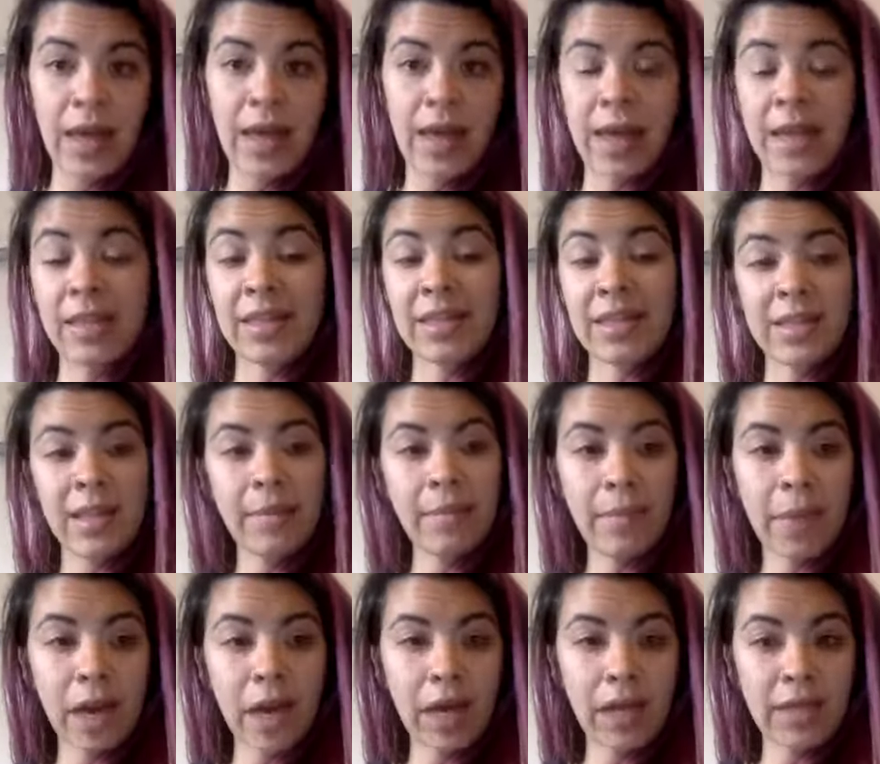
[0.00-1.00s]
and some
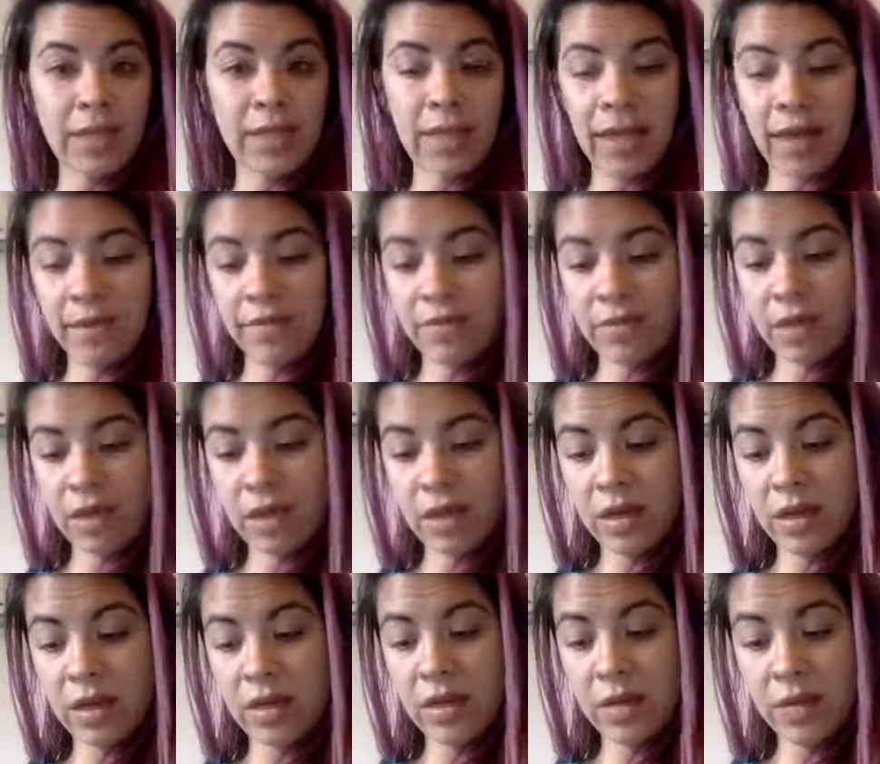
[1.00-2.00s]
markets have the
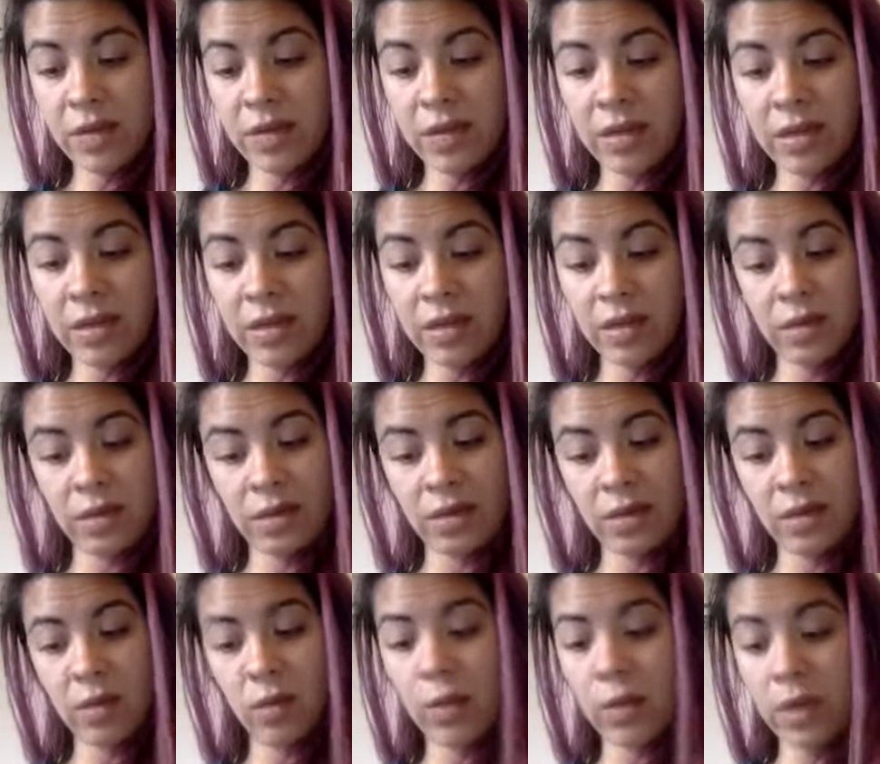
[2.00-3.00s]
hinoki uh,
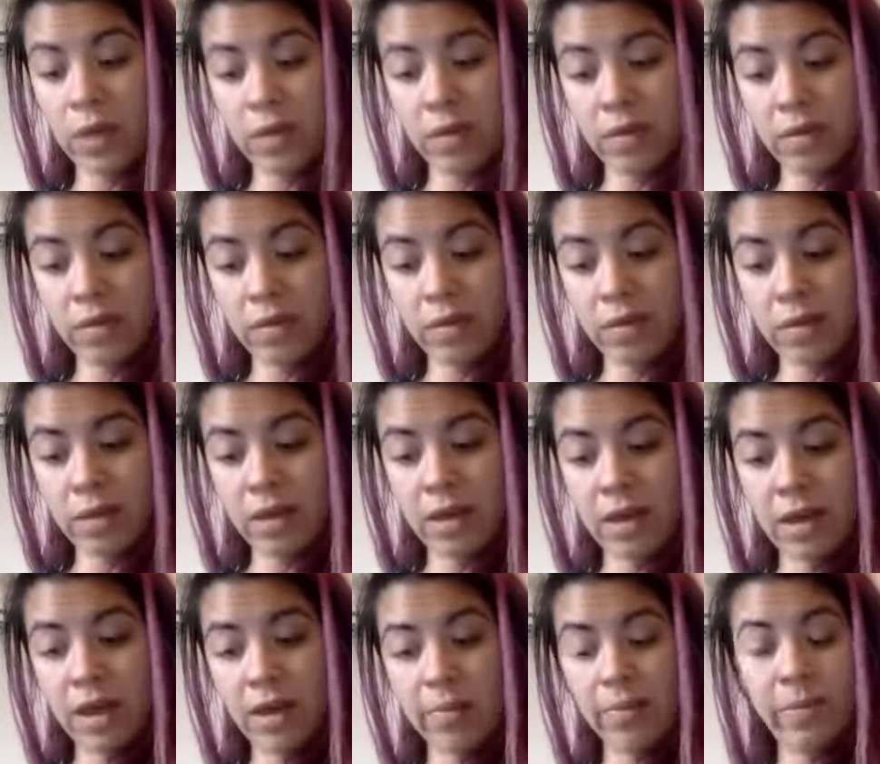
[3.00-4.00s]
oil.
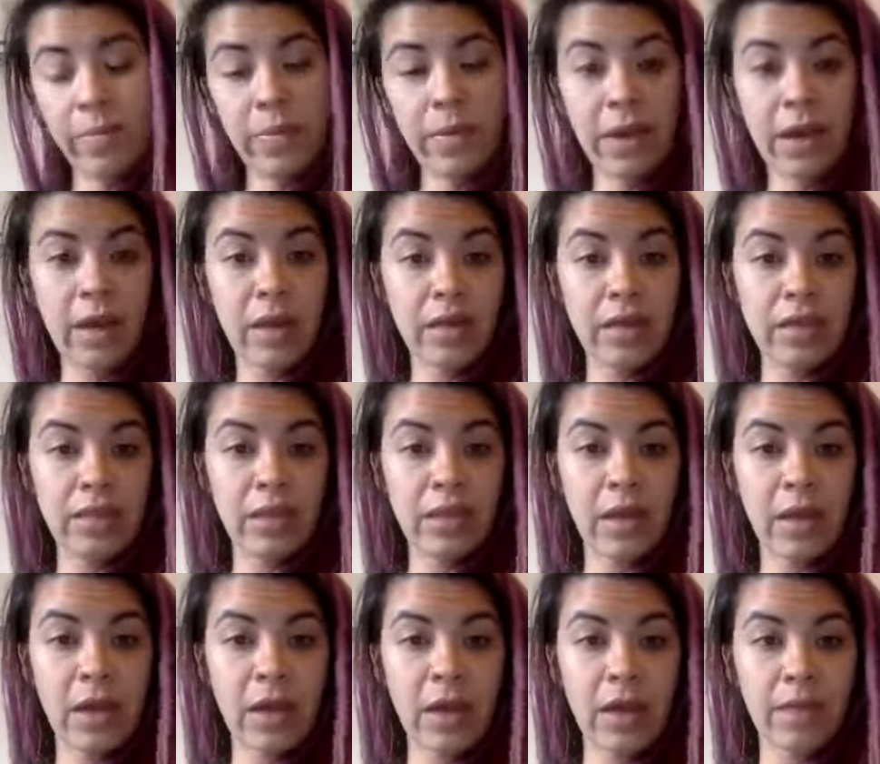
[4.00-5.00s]
But
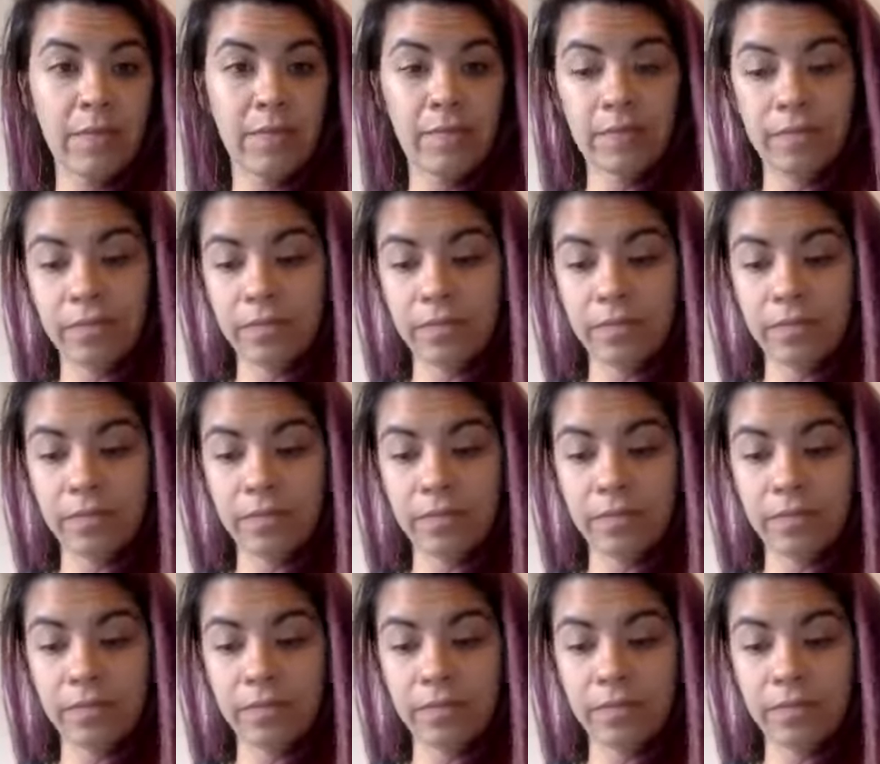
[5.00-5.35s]
um,